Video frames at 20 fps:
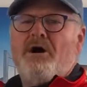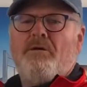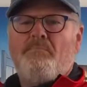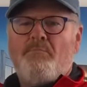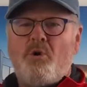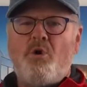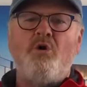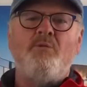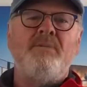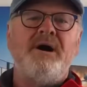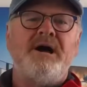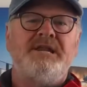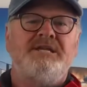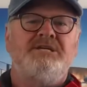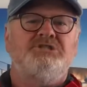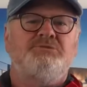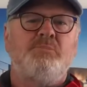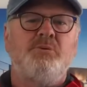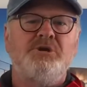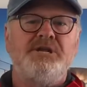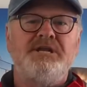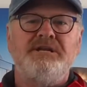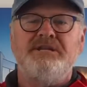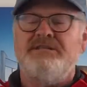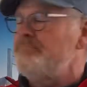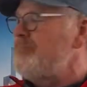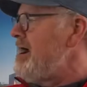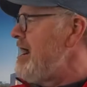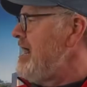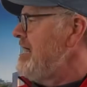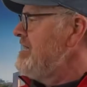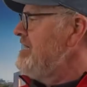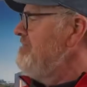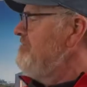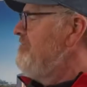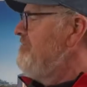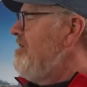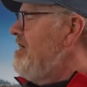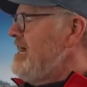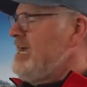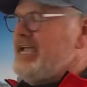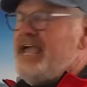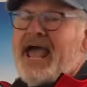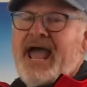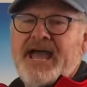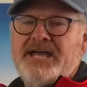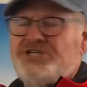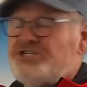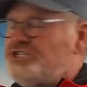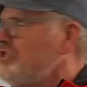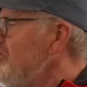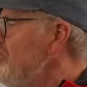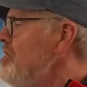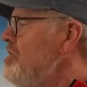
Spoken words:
more money is put into the market via cash,